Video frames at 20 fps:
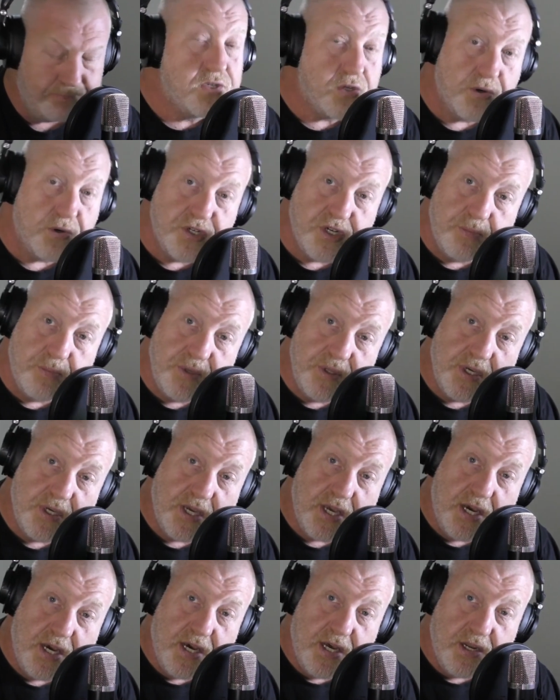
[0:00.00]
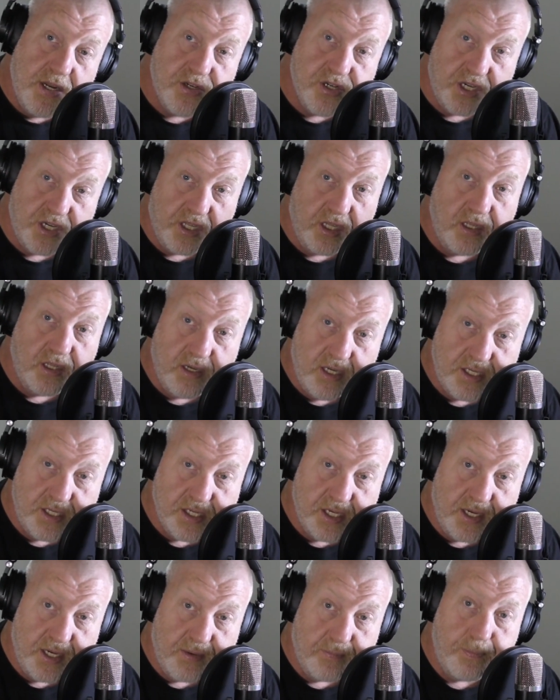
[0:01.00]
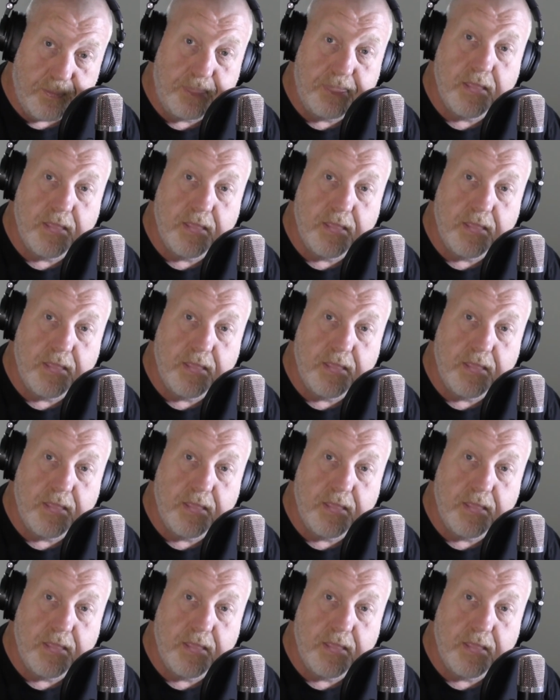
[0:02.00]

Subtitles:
So I jump in the car to check the lights out.